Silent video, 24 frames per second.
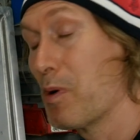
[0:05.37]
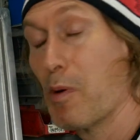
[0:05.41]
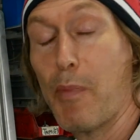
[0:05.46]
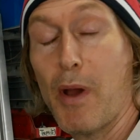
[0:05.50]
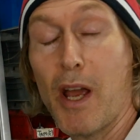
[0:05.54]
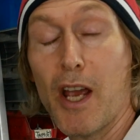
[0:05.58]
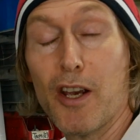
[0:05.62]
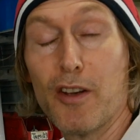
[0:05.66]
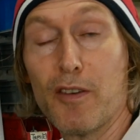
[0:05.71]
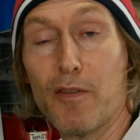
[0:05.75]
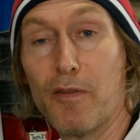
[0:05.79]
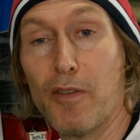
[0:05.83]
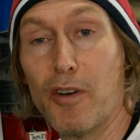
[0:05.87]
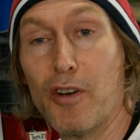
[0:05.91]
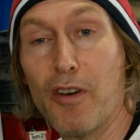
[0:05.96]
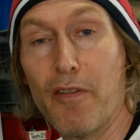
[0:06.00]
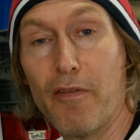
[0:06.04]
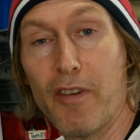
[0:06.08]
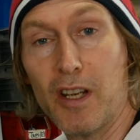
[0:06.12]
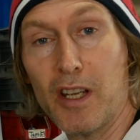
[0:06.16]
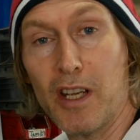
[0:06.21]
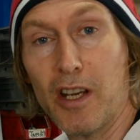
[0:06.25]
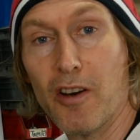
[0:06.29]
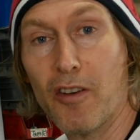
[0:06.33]
prepared for a
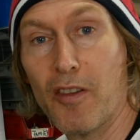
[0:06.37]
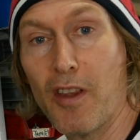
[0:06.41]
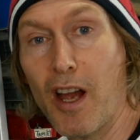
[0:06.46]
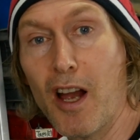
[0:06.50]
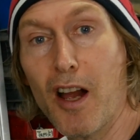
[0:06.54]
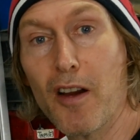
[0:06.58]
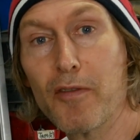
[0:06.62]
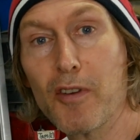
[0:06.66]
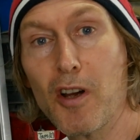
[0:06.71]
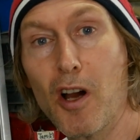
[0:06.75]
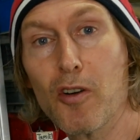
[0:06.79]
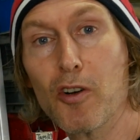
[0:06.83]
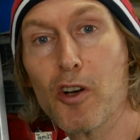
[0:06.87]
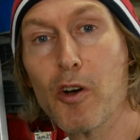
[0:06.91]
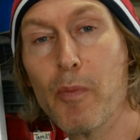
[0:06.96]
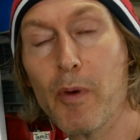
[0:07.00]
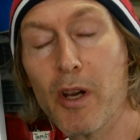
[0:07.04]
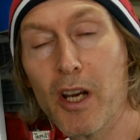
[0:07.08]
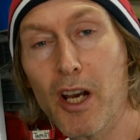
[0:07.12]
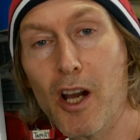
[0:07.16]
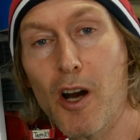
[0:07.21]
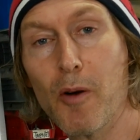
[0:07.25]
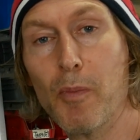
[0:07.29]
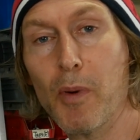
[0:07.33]
video that I've got
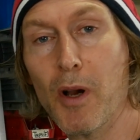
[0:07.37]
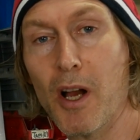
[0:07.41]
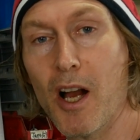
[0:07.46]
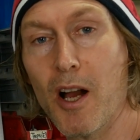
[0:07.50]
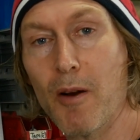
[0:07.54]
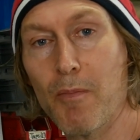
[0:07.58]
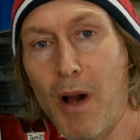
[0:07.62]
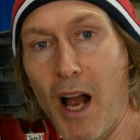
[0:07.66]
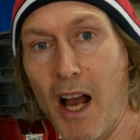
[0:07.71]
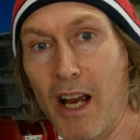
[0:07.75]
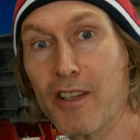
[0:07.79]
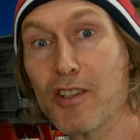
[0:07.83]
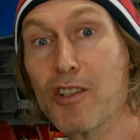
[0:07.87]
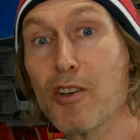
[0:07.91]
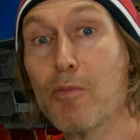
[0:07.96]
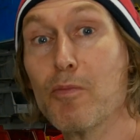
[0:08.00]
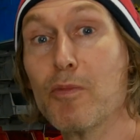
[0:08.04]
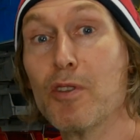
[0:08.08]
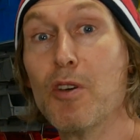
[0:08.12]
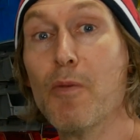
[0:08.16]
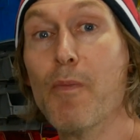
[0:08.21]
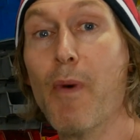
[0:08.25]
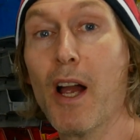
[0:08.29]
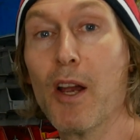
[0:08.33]
coming up,
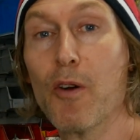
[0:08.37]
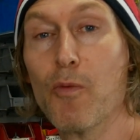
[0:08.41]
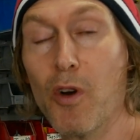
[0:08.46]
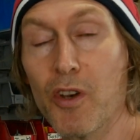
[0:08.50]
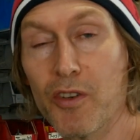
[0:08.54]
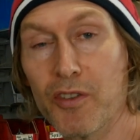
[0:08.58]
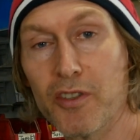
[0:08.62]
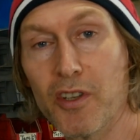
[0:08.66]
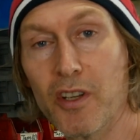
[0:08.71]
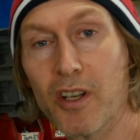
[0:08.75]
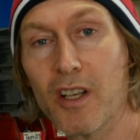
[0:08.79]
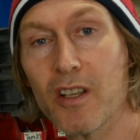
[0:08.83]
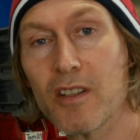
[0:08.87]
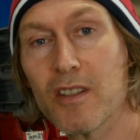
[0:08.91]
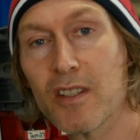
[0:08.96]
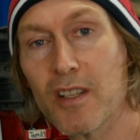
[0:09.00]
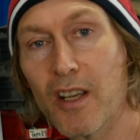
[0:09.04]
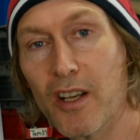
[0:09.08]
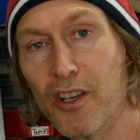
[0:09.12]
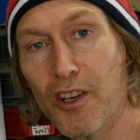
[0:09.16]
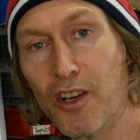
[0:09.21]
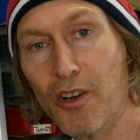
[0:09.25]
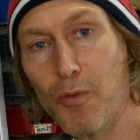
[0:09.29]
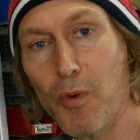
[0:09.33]
items you might want to
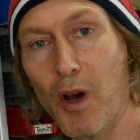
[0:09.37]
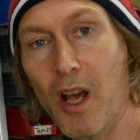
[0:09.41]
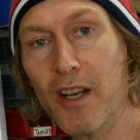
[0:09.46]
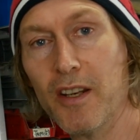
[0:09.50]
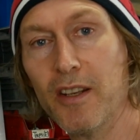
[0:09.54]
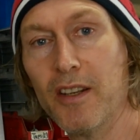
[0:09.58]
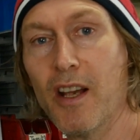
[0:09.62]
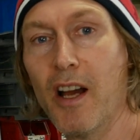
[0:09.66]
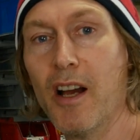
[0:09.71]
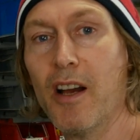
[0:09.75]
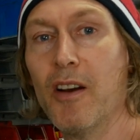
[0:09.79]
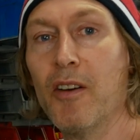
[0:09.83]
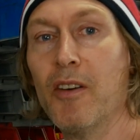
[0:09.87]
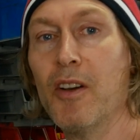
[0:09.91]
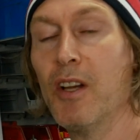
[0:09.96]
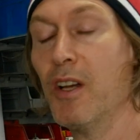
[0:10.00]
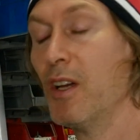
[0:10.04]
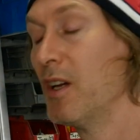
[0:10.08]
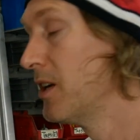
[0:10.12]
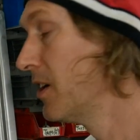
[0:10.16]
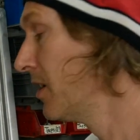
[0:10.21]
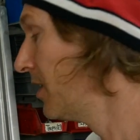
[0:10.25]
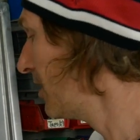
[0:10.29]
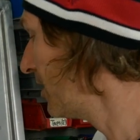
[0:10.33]
consider when
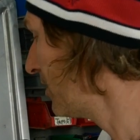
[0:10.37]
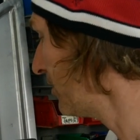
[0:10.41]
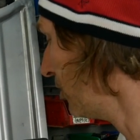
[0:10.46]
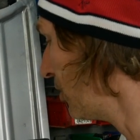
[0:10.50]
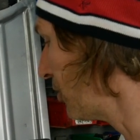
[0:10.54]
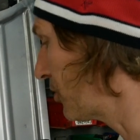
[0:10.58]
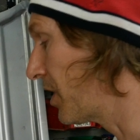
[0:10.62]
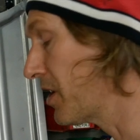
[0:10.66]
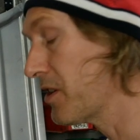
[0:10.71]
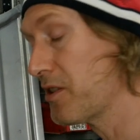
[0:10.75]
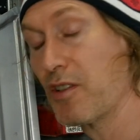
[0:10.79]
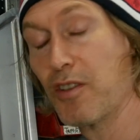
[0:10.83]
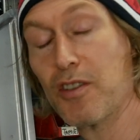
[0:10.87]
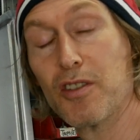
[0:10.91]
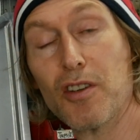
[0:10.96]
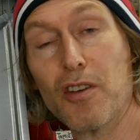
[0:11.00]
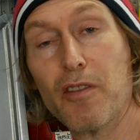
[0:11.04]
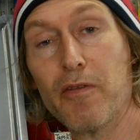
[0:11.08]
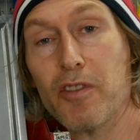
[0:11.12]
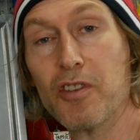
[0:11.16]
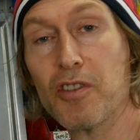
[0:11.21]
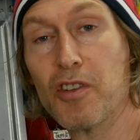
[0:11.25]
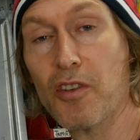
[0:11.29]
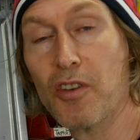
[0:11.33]
looking to
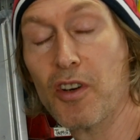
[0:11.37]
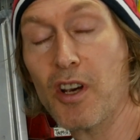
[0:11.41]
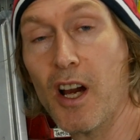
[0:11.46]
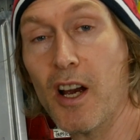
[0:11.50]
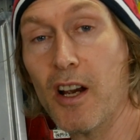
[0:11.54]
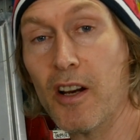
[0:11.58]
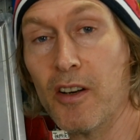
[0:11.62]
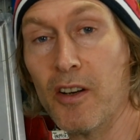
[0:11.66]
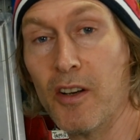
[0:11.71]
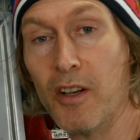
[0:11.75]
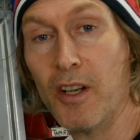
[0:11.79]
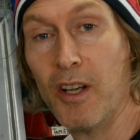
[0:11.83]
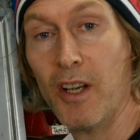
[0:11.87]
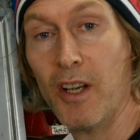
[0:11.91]
service your car.